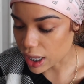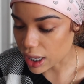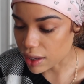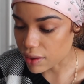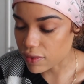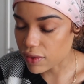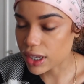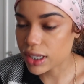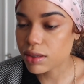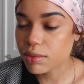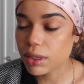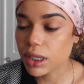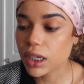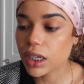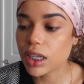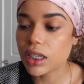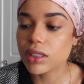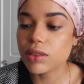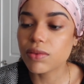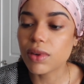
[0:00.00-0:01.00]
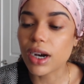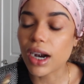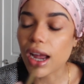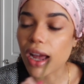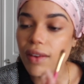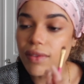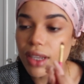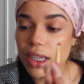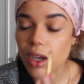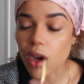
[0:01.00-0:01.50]
and Facebook is where I
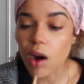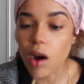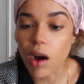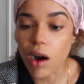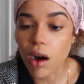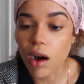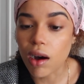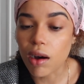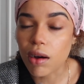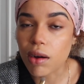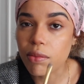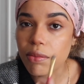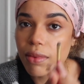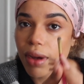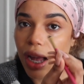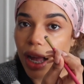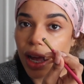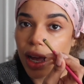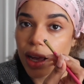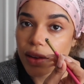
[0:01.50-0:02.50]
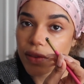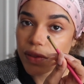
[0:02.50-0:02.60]
have like all my